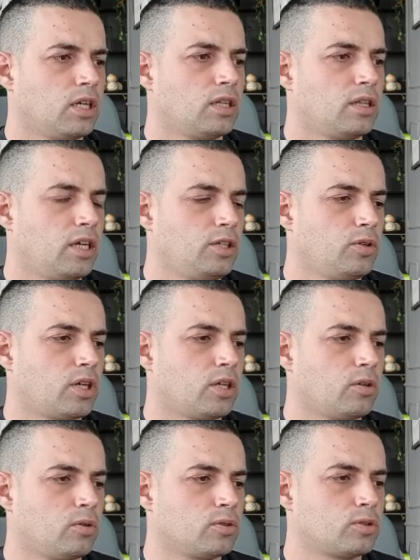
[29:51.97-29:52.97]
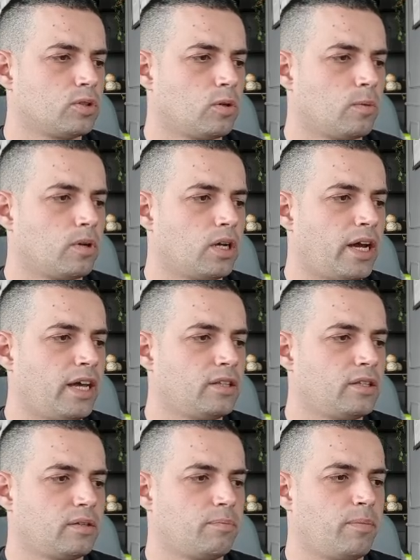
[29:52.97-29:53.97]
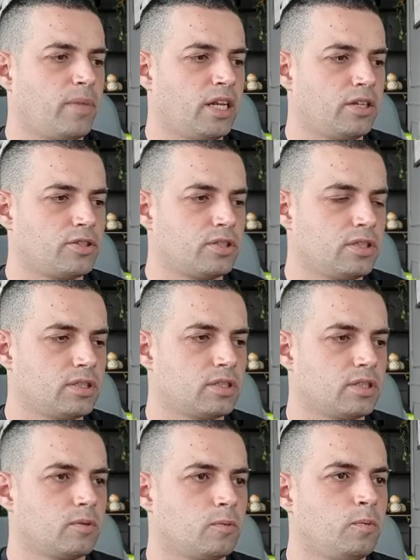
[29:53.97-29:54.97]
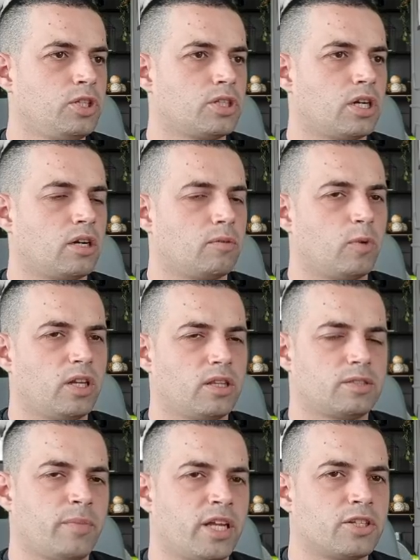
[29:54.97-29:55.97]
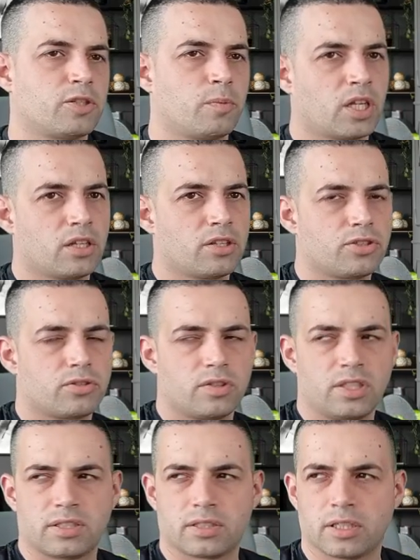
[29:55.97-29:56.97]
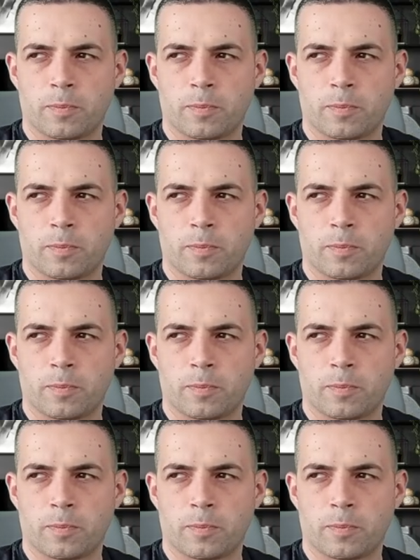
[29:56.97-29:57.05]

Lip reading: Then you can also add managers, which are, what's manager? Manager is